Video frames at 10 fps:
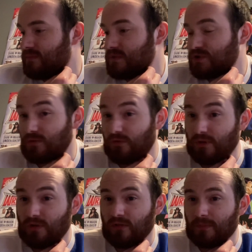showed
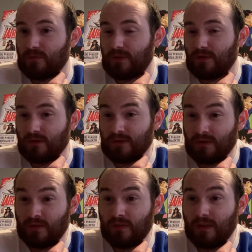screenshots between her and
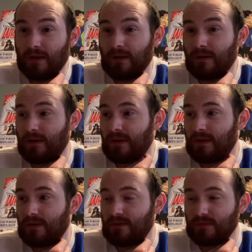Nux there,
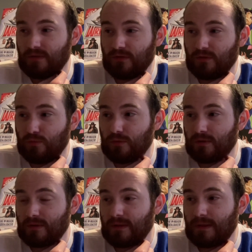on
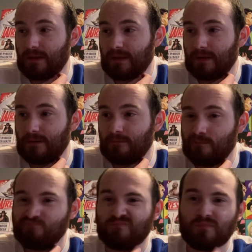Discord,
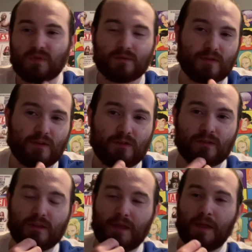
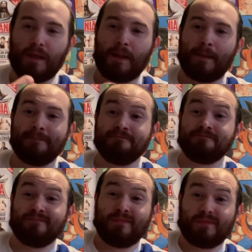conversation.
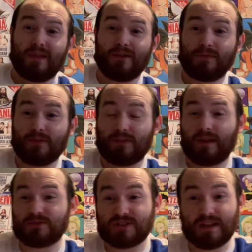Now, the first
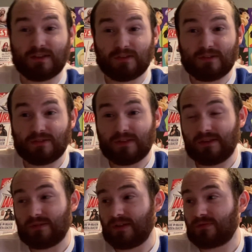time she
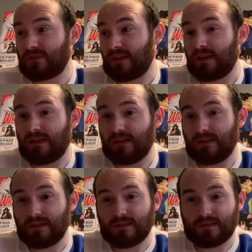accidentally left
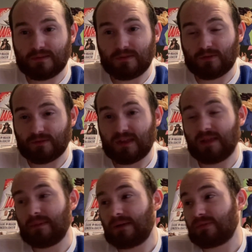a certain
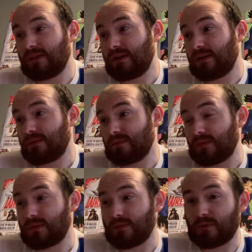name out there,
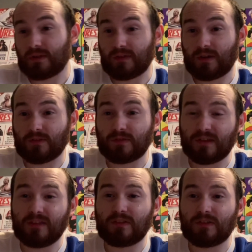revealing that one of the talents
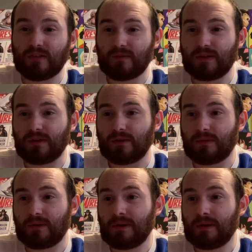did see the video,